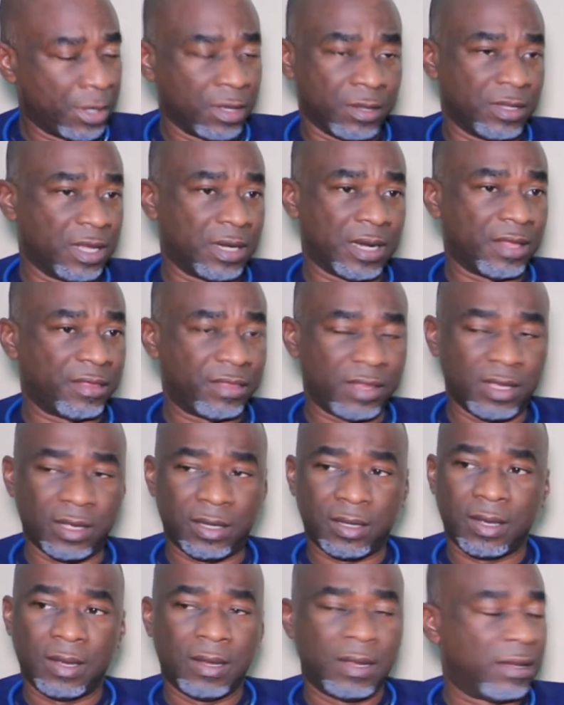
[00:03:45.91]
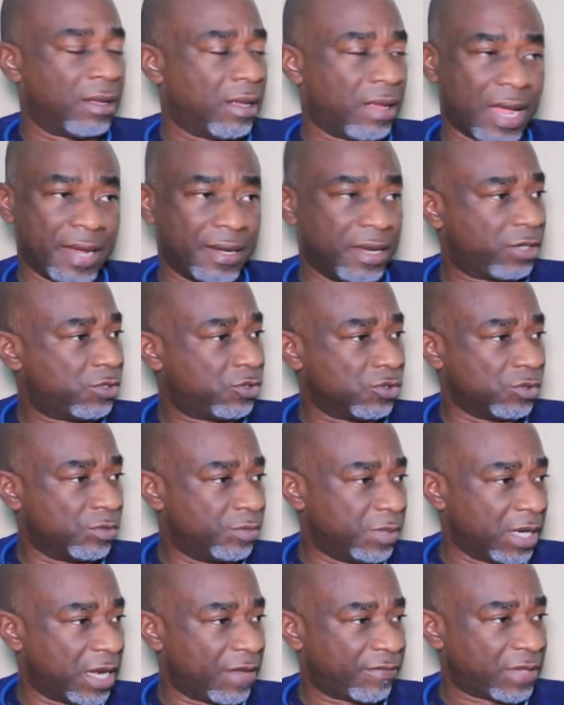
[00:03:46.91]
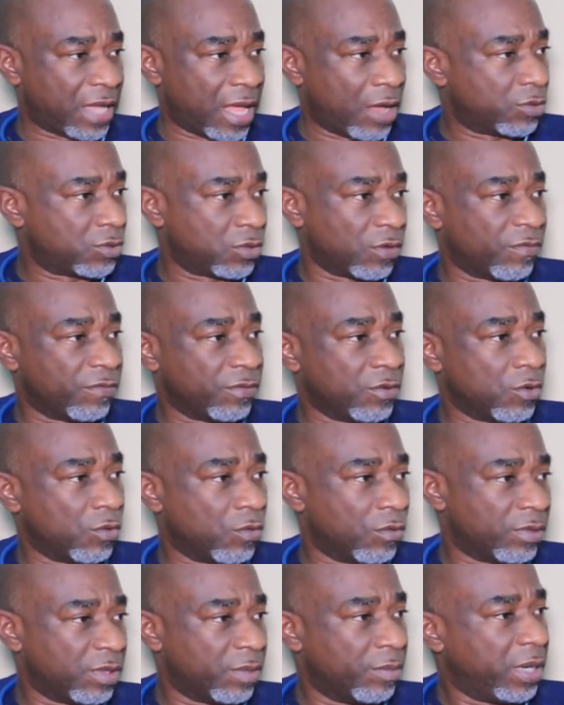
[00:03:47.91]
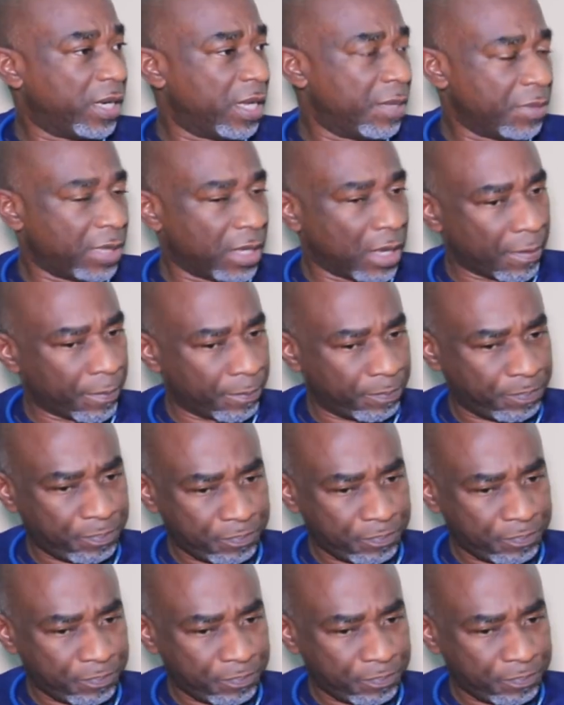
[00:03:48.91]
then I think INEC should be left out of the blame game.